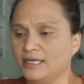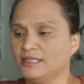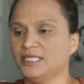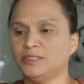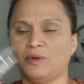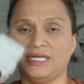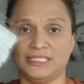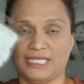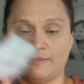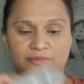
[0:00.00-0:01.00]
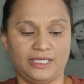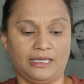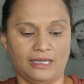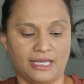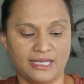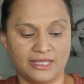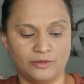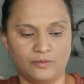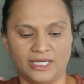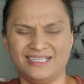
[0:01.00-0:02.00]
This one is empty,
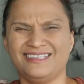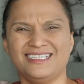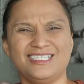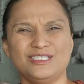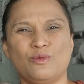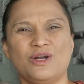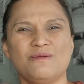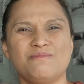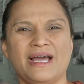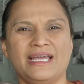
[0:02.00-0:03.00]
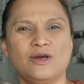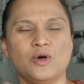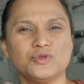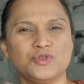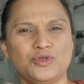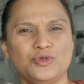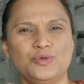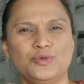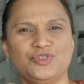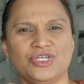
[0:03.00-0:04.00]
another one. This is one of my
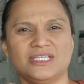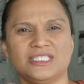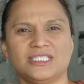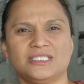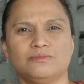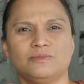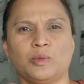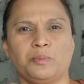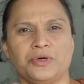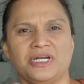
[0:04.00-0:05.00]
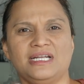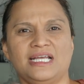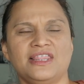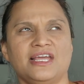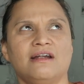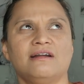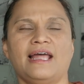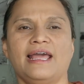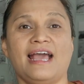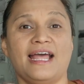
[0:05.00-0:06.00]
go-to, just to put it in there
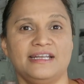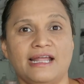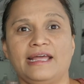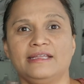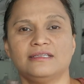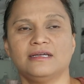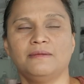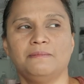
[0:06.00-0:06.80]
like at night.